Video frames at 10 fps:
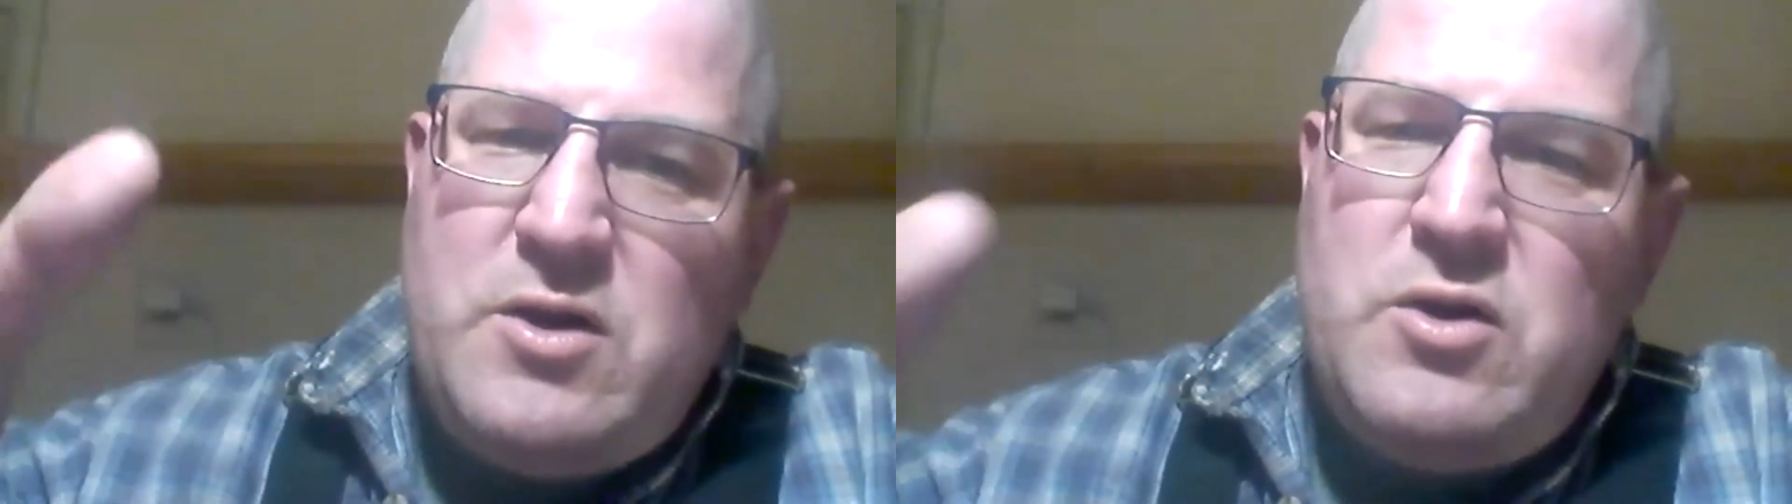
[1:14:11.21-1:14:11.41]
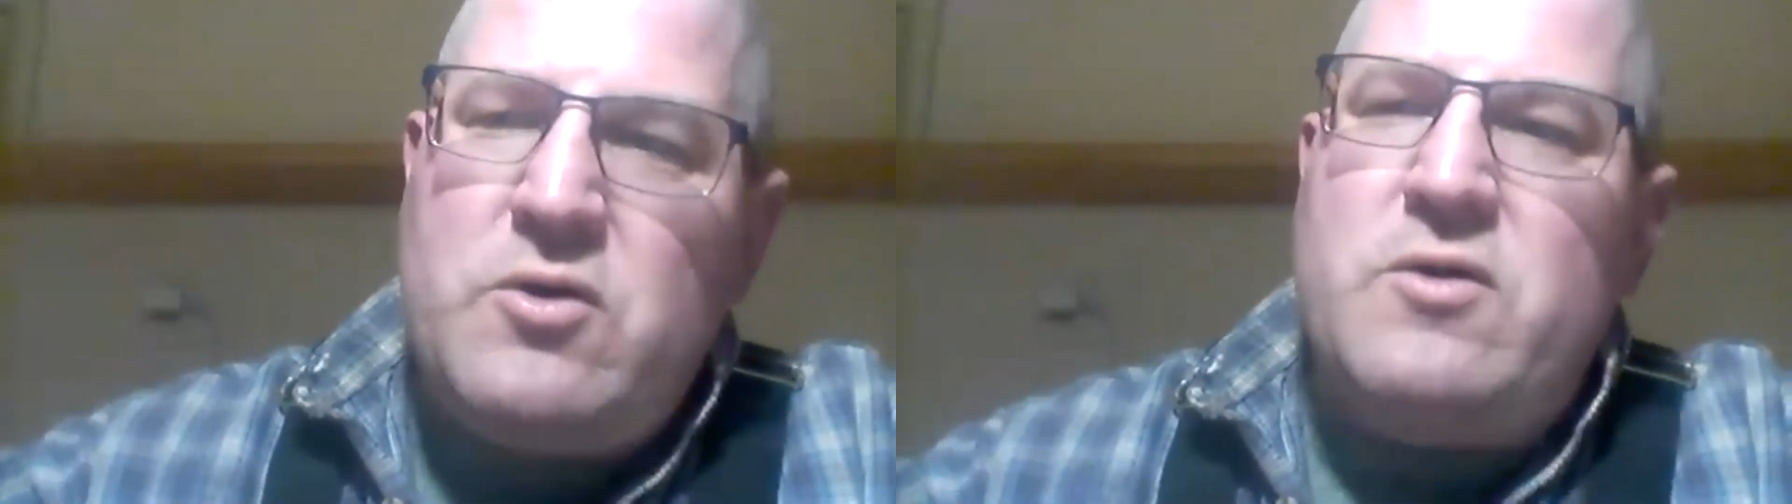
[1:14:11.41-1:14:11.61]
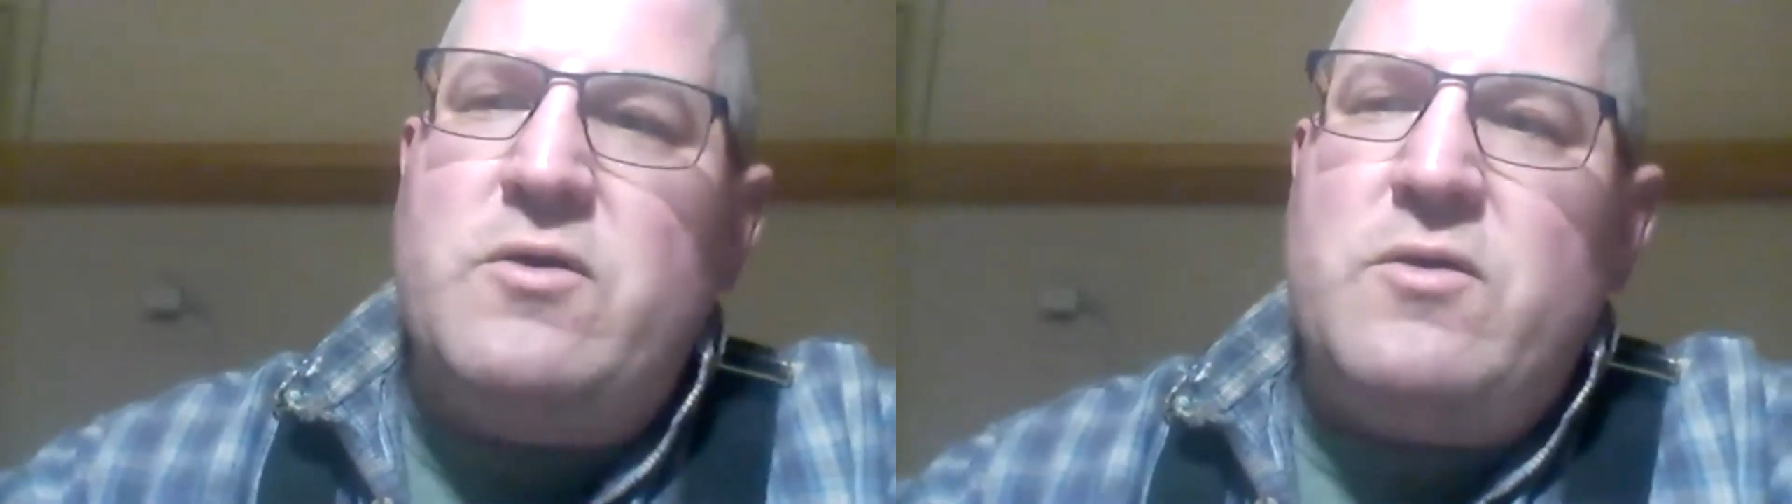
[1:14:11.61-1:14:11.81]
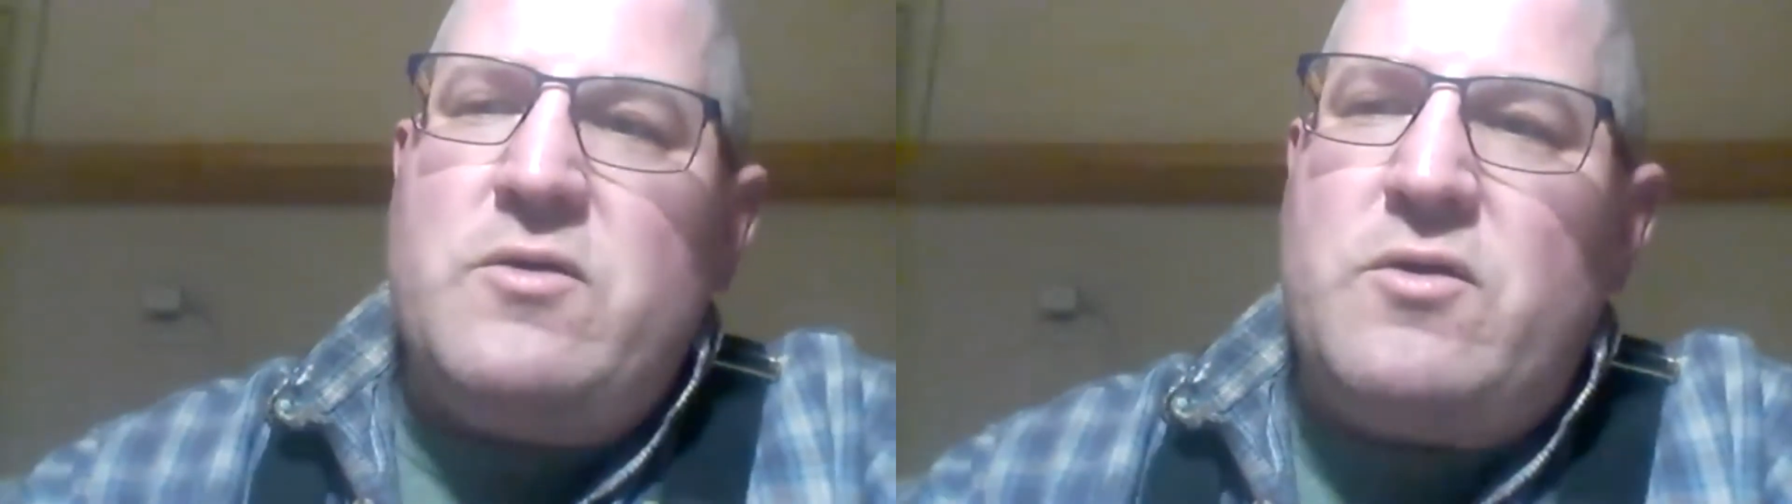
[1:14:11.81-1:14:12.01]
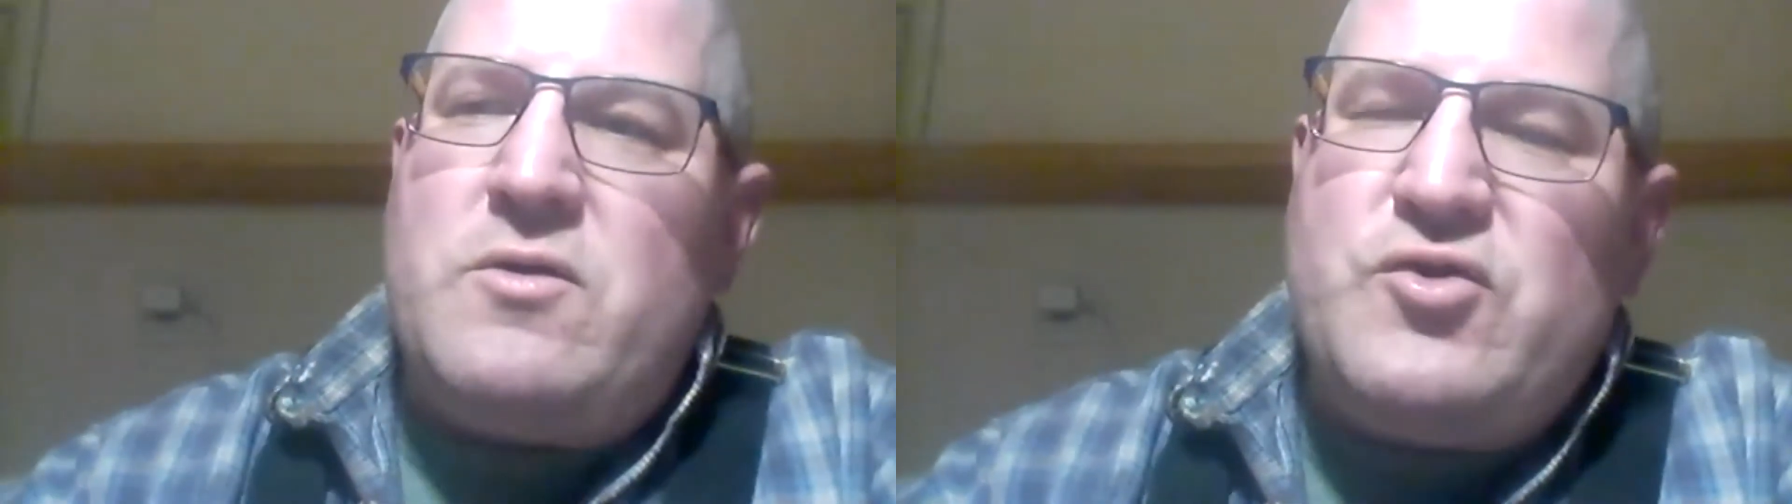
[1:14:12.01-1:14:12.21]
look
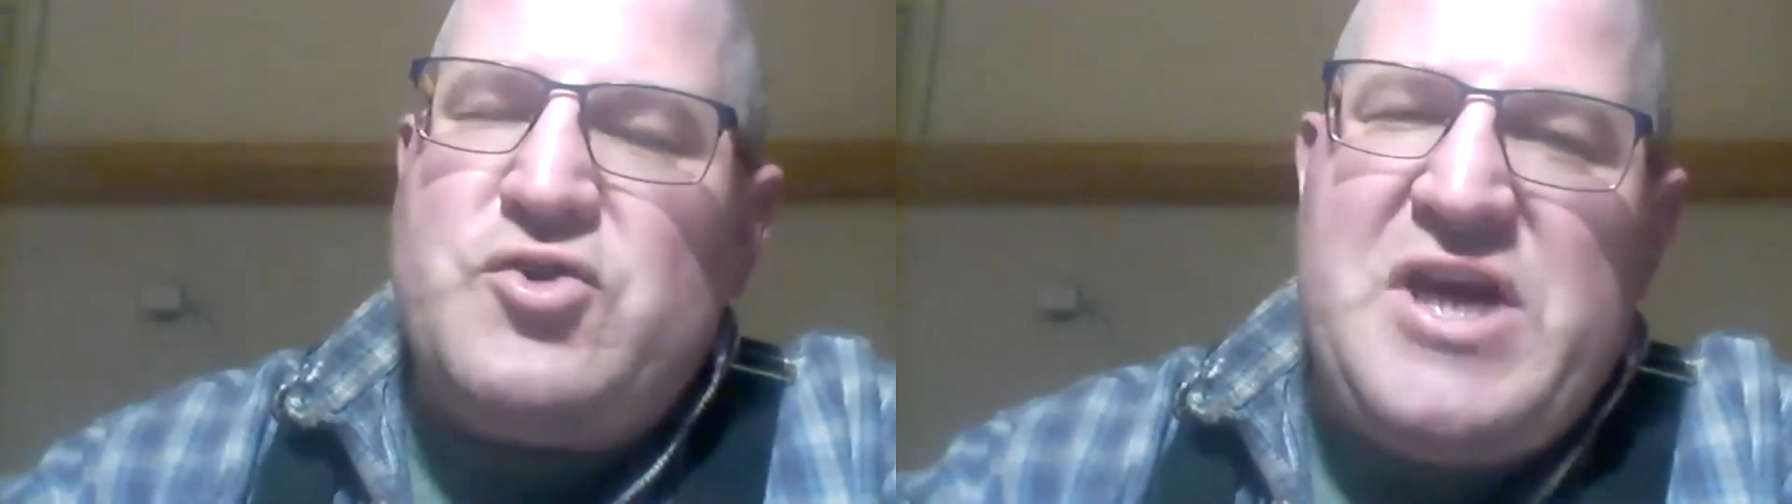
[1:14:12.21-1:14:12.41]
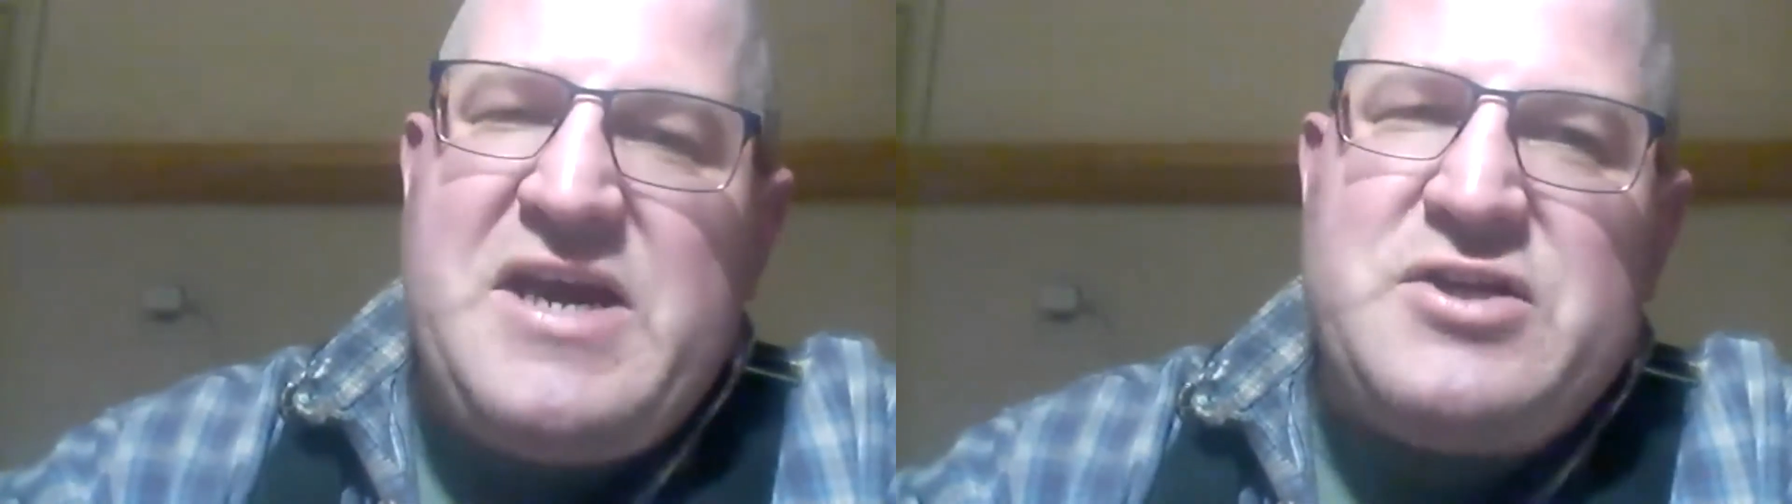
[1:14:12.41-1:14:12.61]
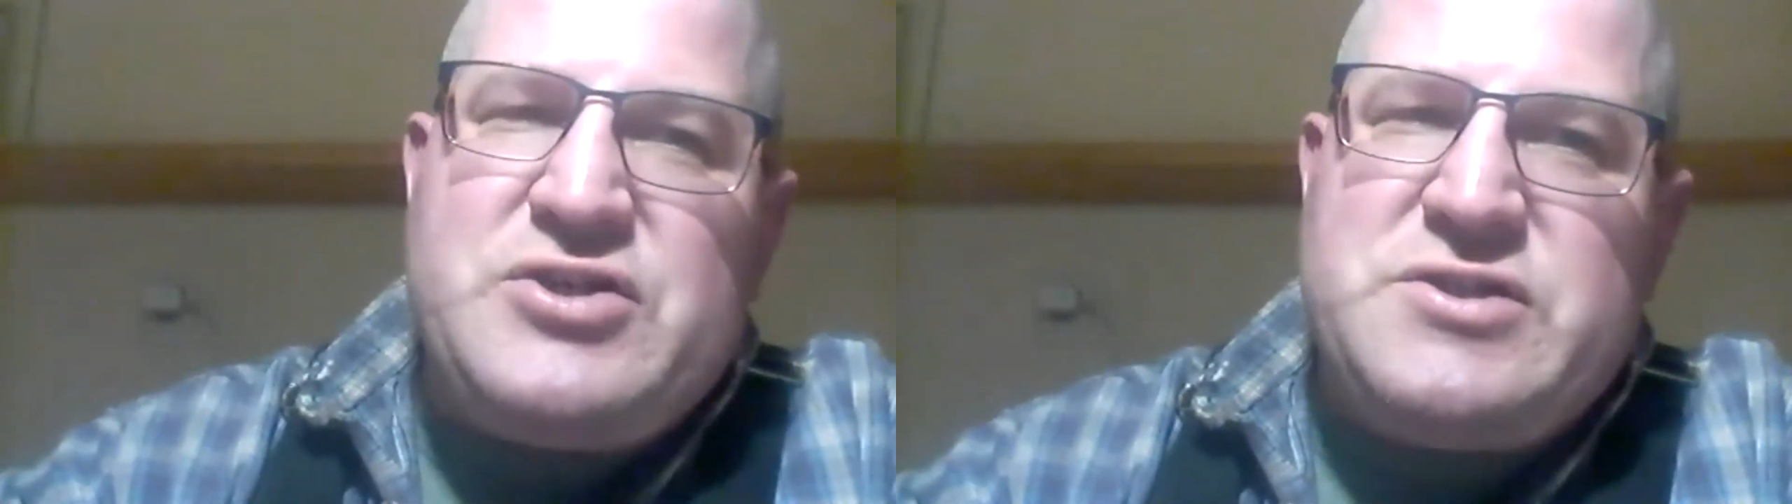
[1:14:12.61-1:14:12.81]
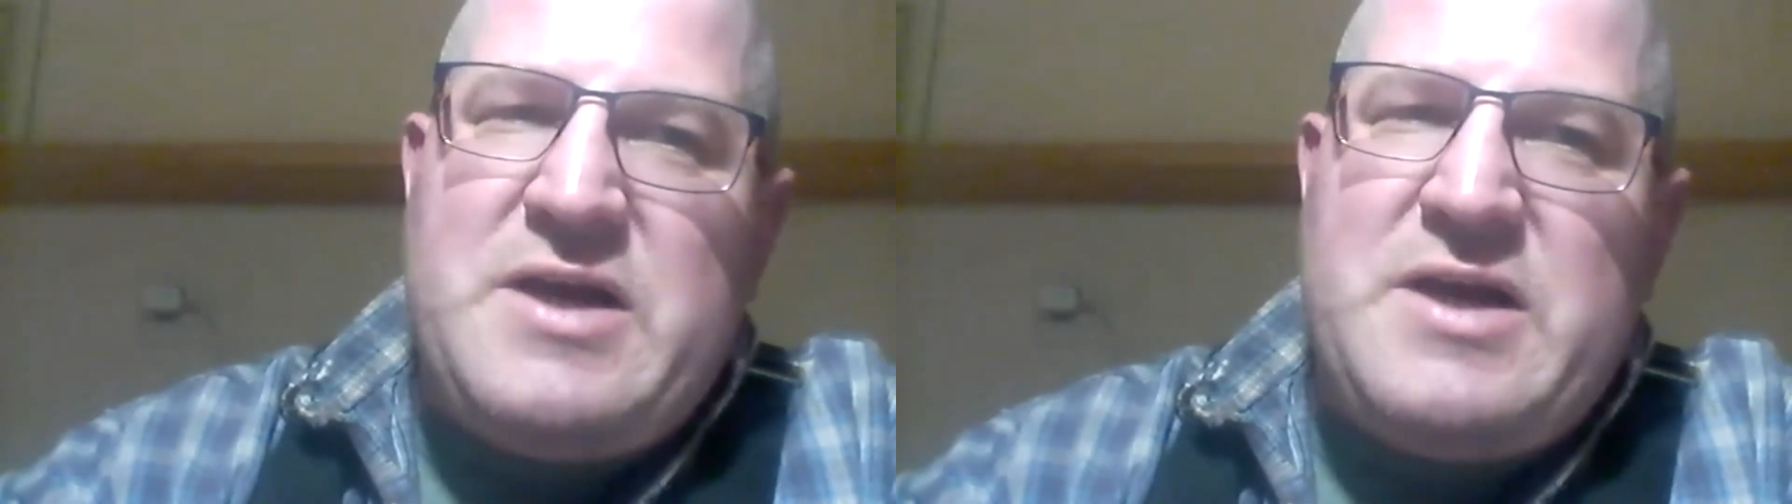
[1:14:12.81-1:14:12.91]
to change